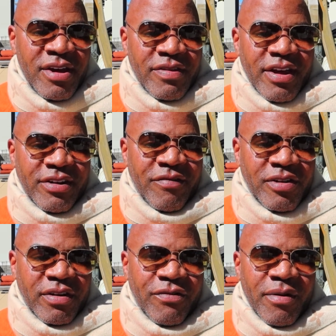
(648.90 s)
that if you're
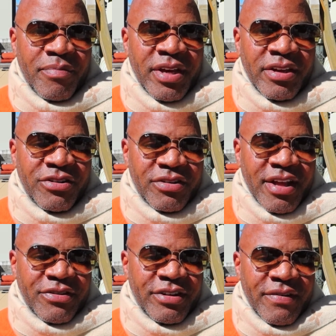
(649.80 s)
looking for a binge,
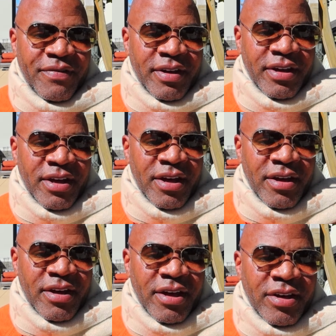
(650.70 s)
that's definitely
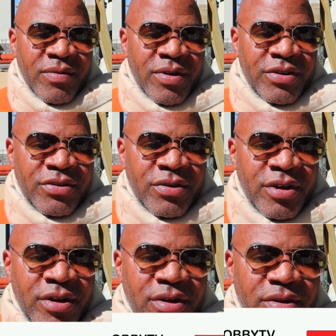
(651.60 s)
a good one
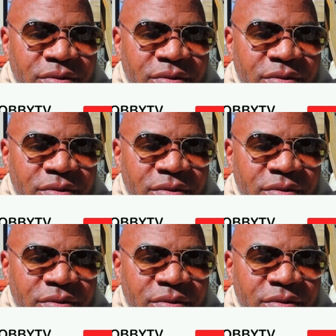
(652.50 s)
to